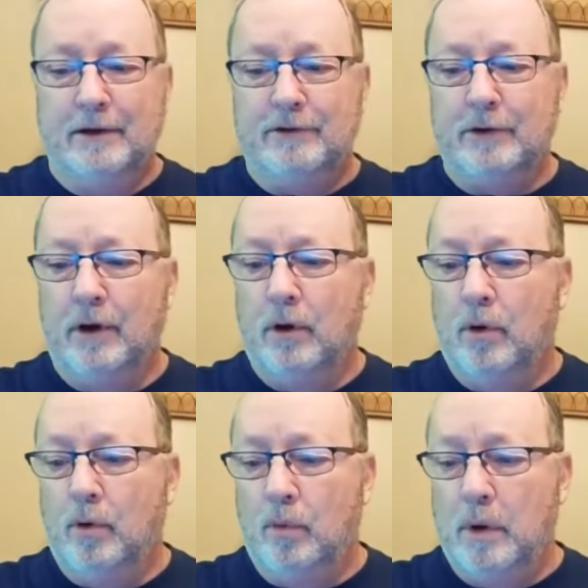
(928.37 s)

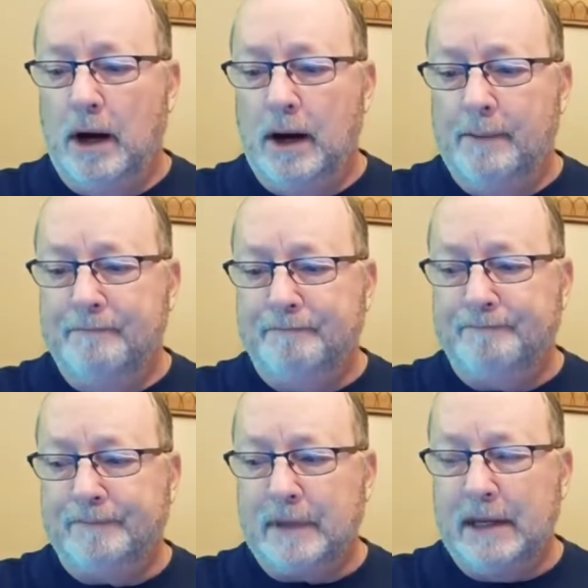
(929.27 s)
So um,
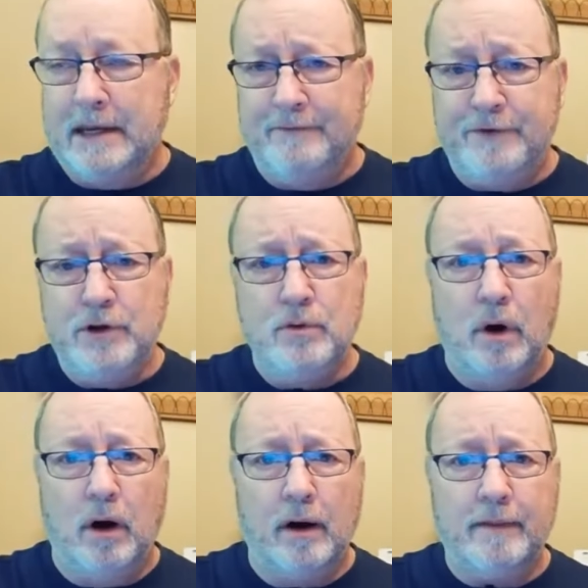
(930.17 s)
if you
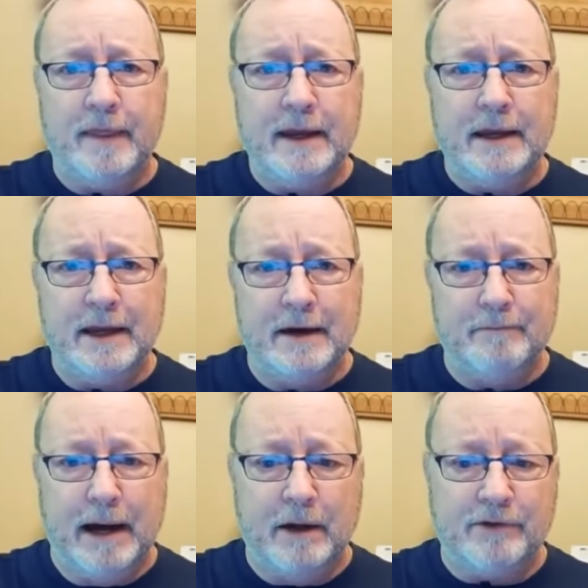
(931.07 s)
are thinking
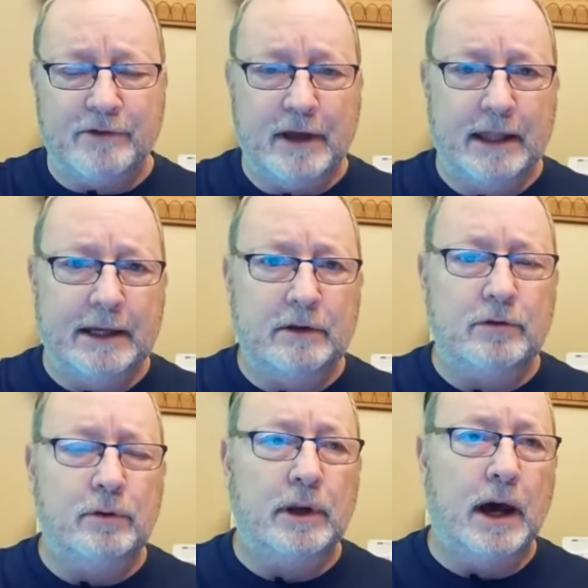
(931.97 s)
about selling
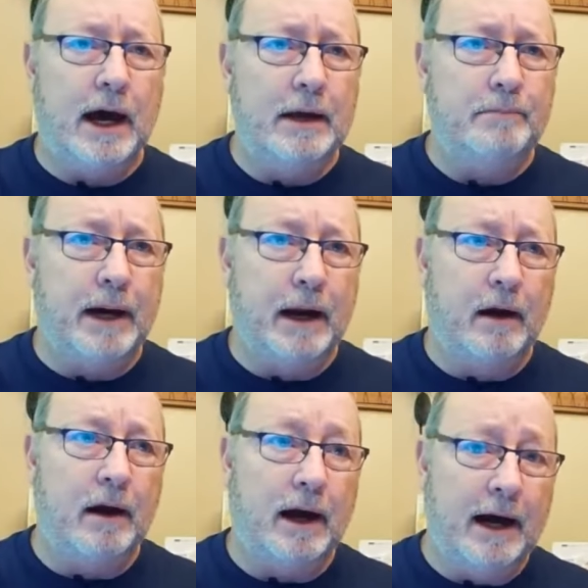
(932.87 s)
to an
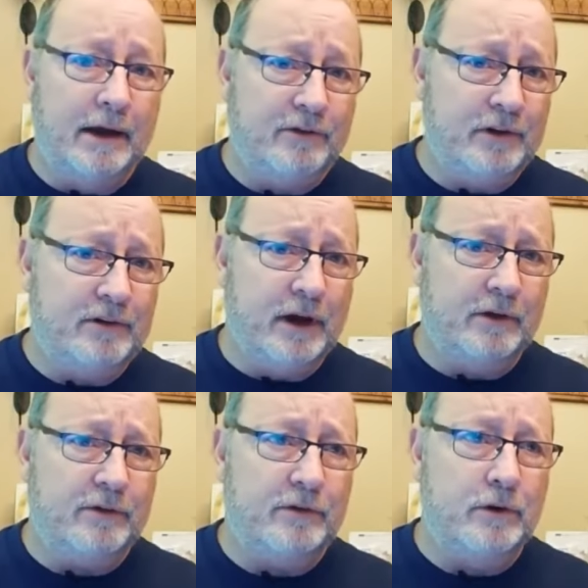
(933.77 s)
iBuyer, I
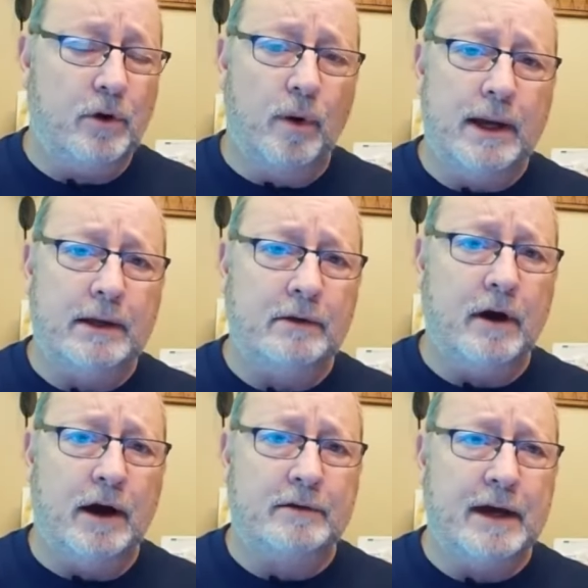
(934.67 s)
suggest you go ahead and
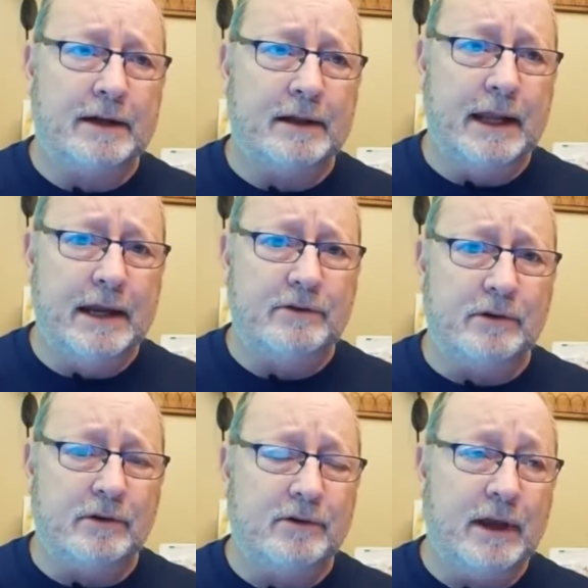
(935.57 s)
contact an
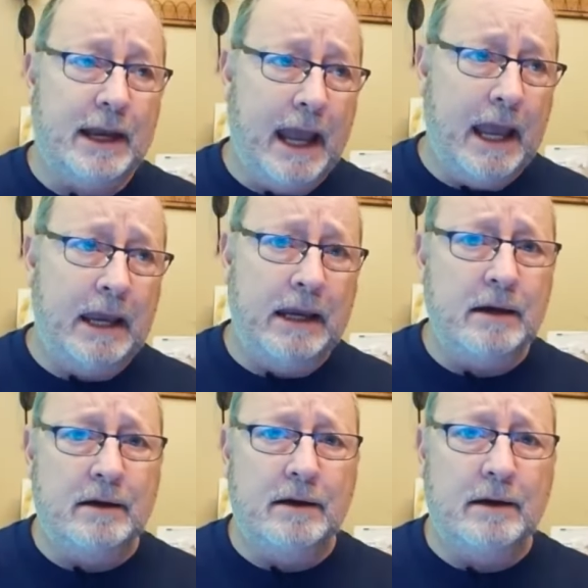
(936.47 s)
agent and say,
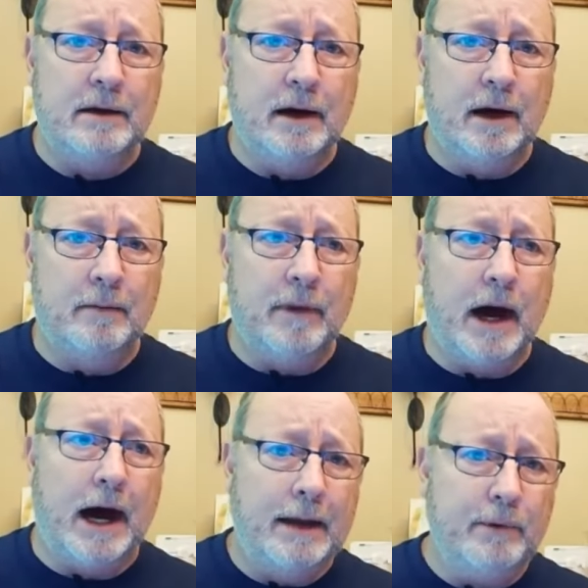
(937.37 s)
hey, um,
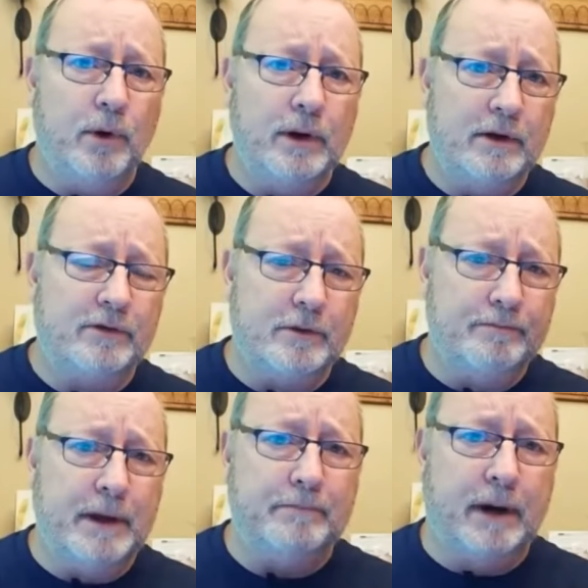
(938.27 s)
I'm going to
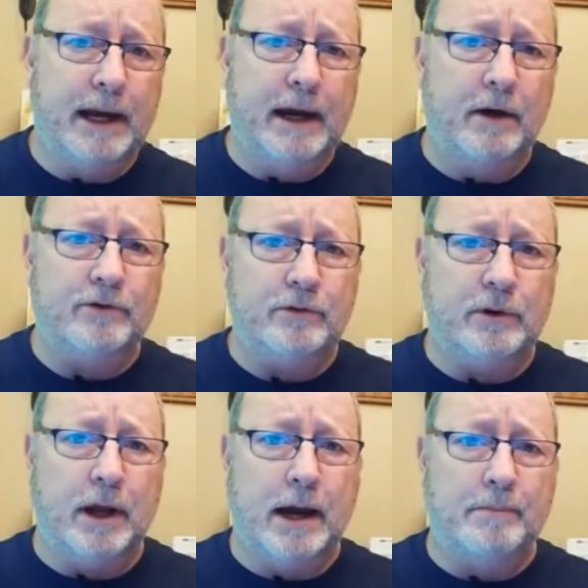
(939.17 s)
submit my house
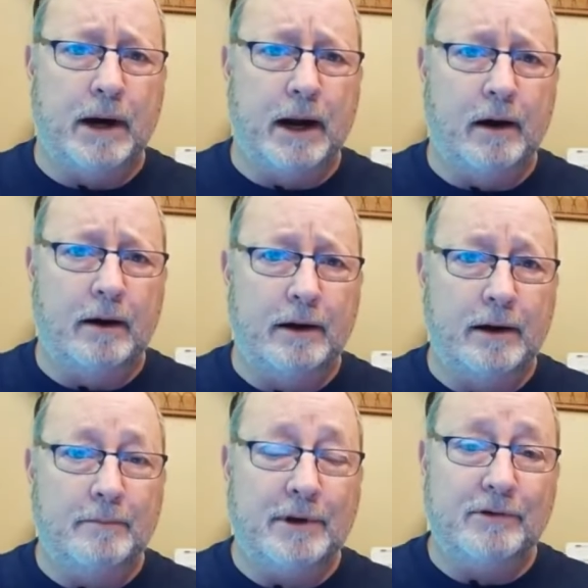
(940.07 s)
to an iBuyer.
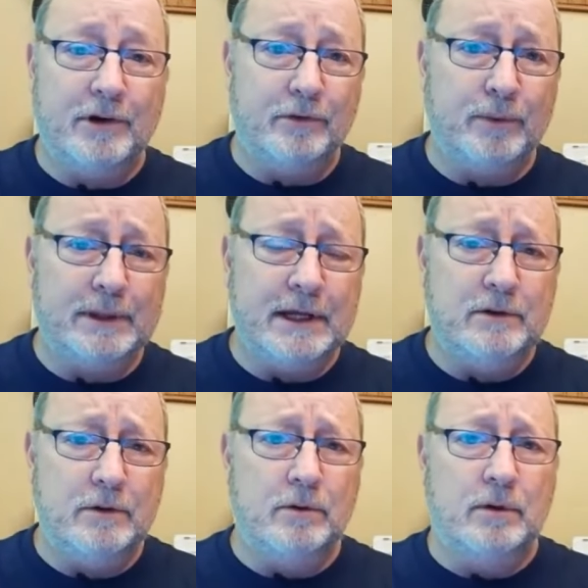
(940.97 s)
Because here's what they
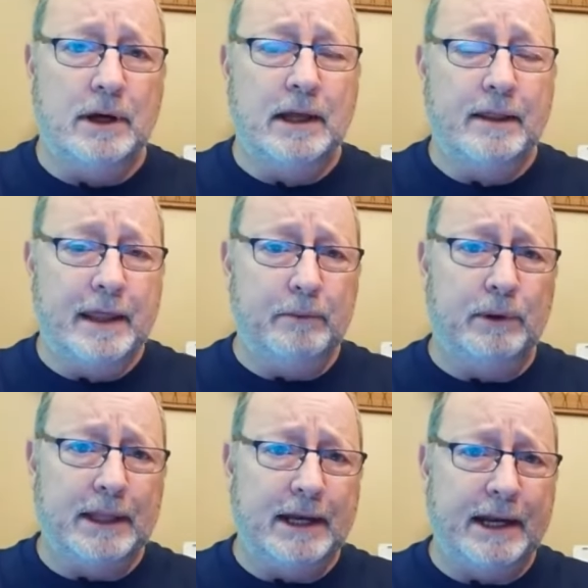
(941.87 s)
do they
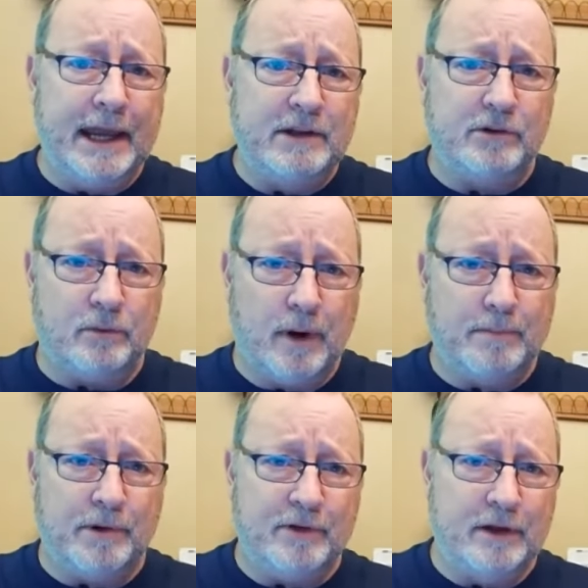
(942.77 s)
will let an agent
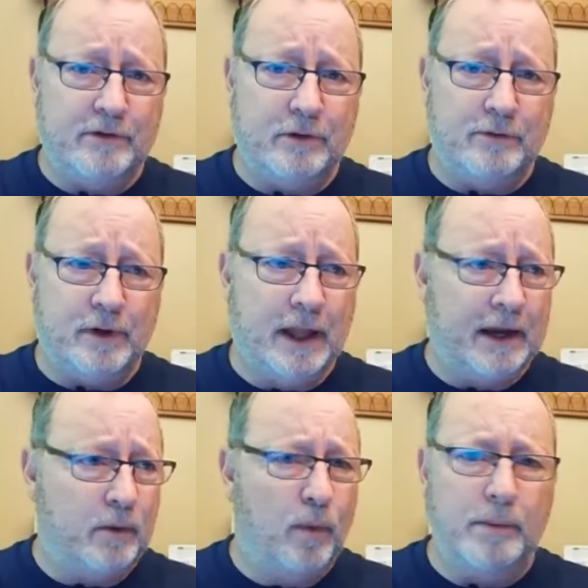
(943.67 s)
represent you for
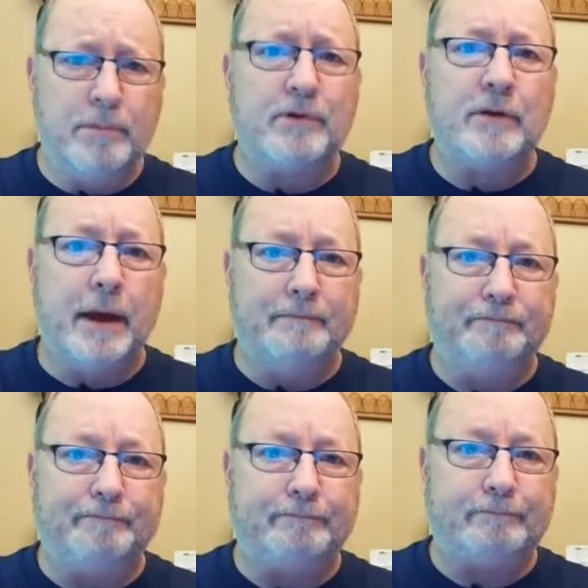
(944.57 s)
like 1%.
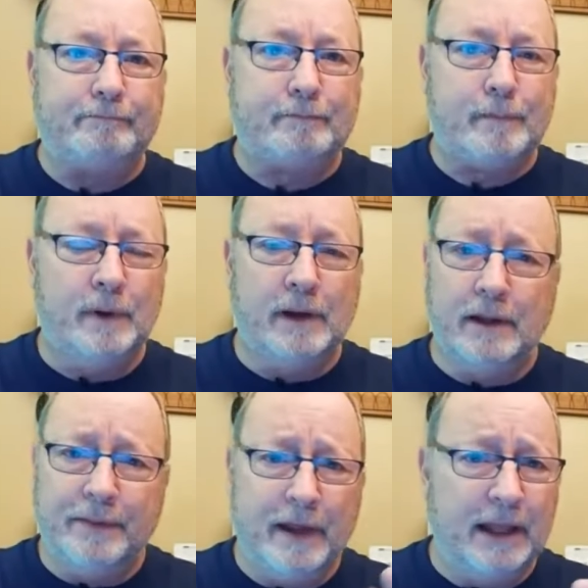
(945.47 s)

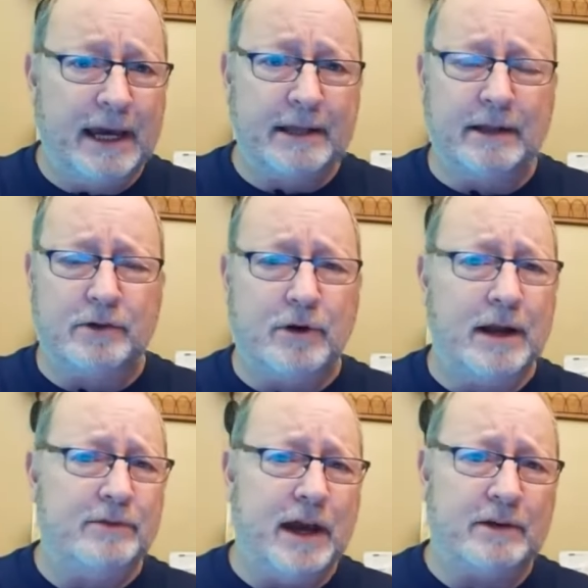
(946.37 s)
They'll handle a
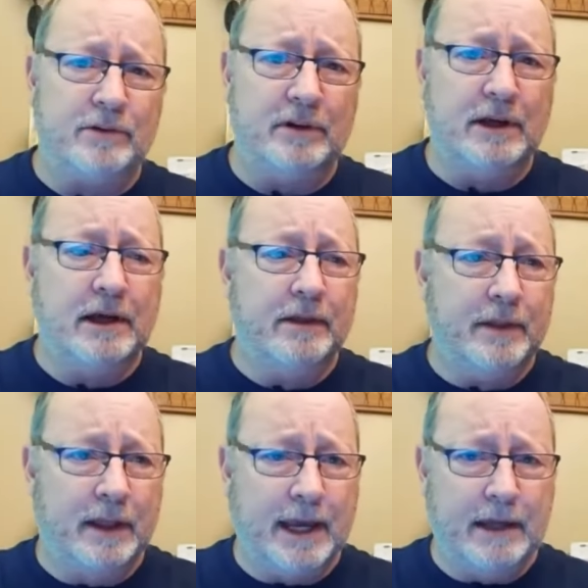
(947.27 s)
transaction,
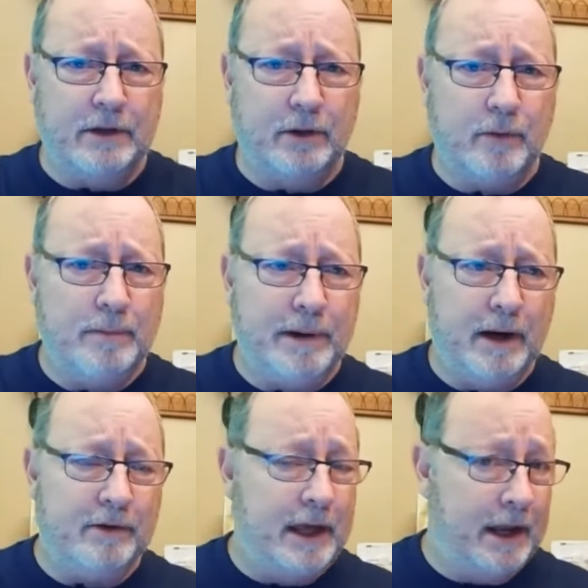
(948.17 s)
they'll handle a
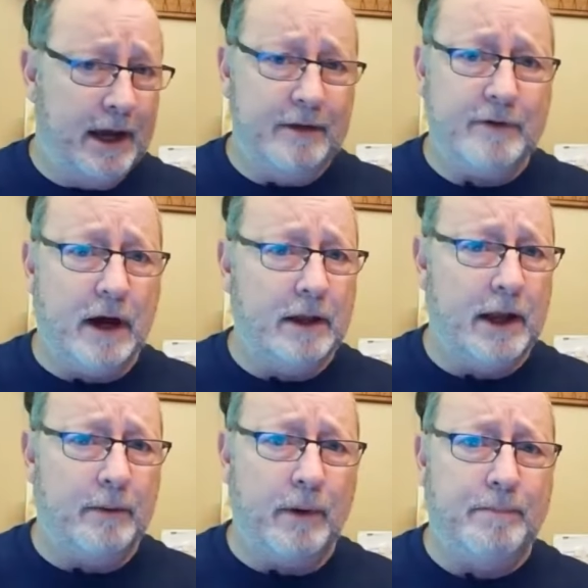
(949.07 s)
repair. And I have gotten
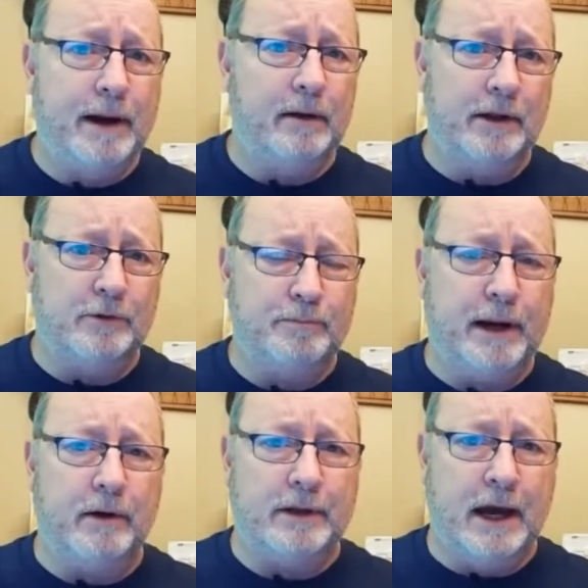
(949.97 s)
that repair list
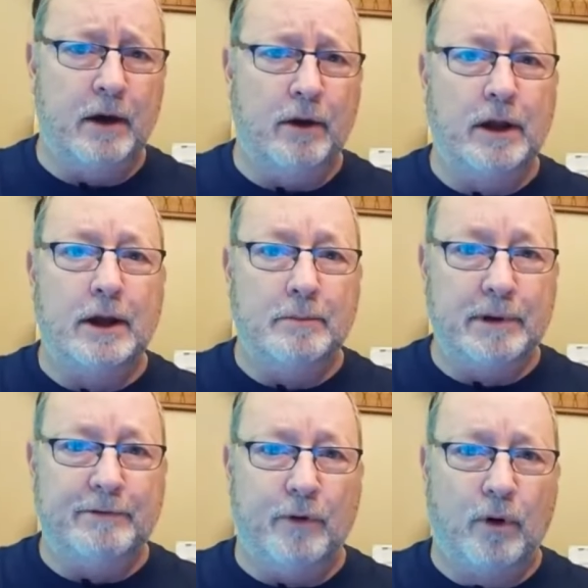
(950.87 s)
pared down
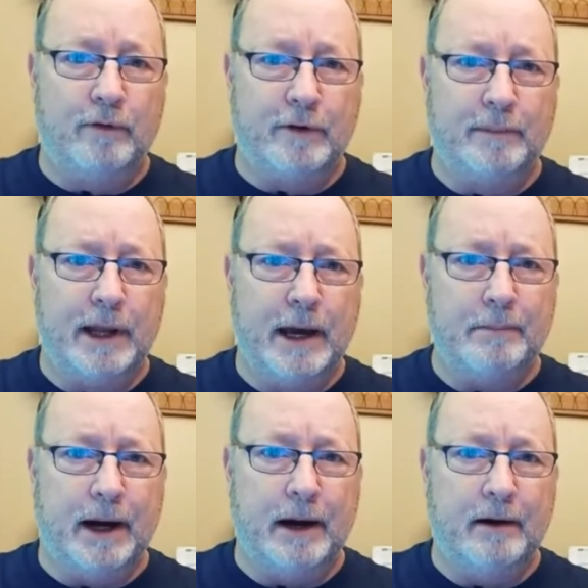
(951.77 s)
before from an
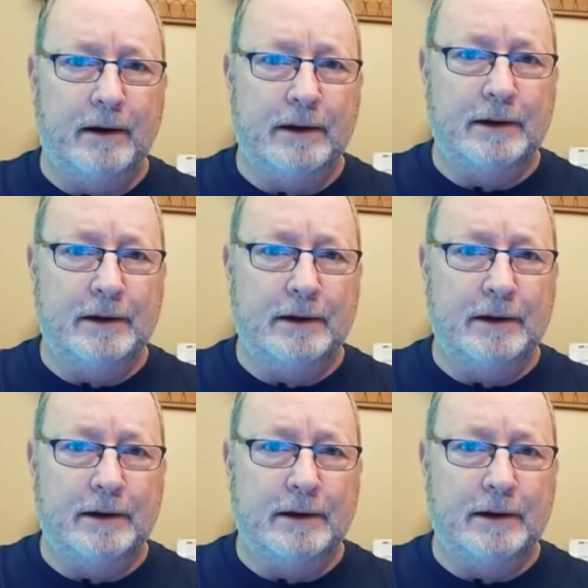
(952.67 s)
iBuyer